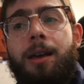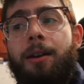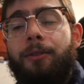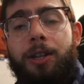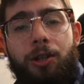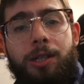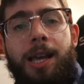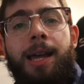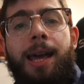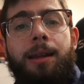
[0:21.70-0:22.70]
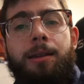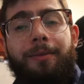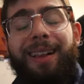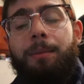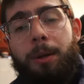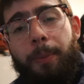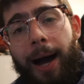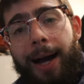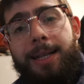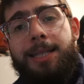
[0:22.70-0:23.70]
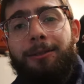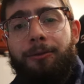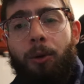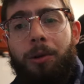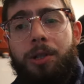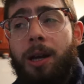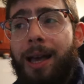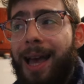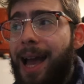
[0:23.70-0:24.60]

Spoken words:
feature set and development behind SceneForge,